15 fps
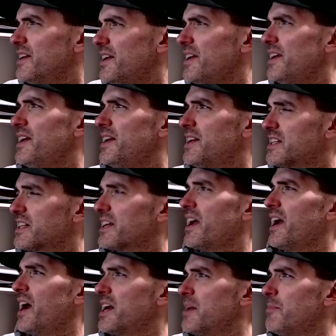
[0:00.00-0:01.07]
And
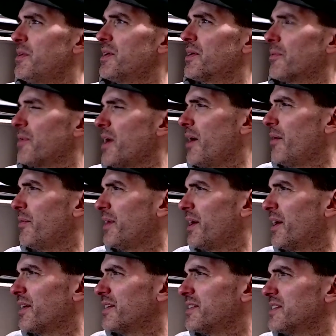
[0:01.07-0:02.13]
it's kind of been around
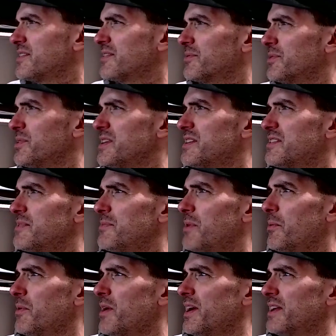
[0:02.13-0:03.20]
there. It doesn't really seem to
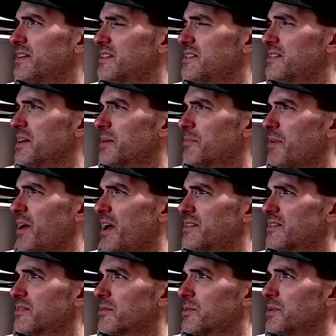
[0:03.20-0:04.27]
want to stick
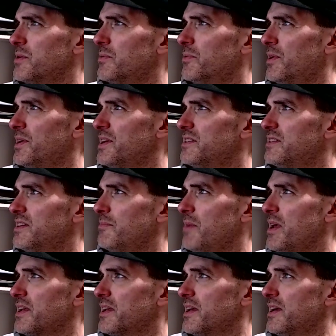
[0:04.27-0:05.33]
past 31. It did
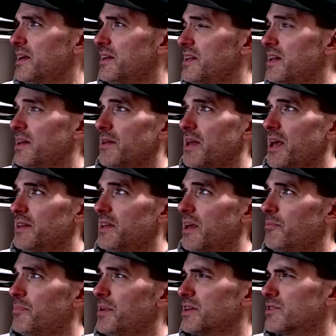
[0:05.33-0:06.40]
make it, and then it had
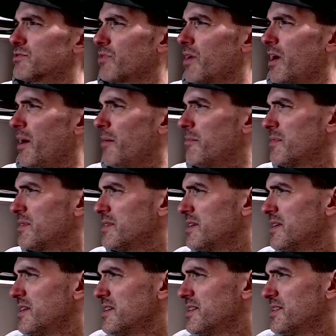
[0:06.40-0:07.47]
that big drop.
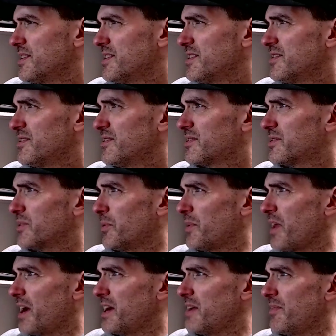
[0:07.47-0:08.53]
So
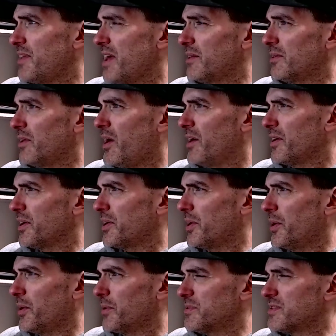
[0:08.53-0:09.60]
not even that long
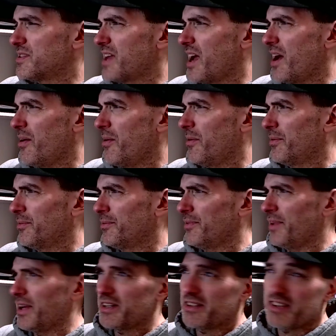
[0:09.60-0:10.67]
ago, it was down
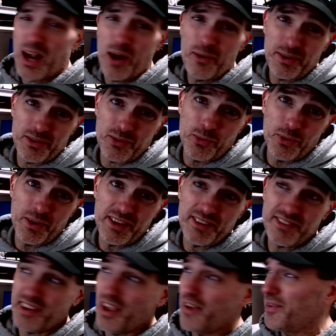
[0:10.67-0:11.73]
to
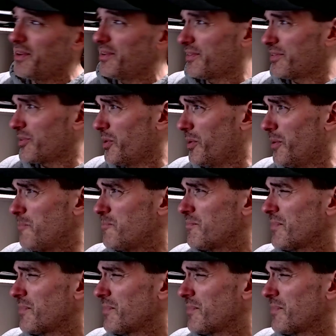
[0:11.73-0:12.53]
27. So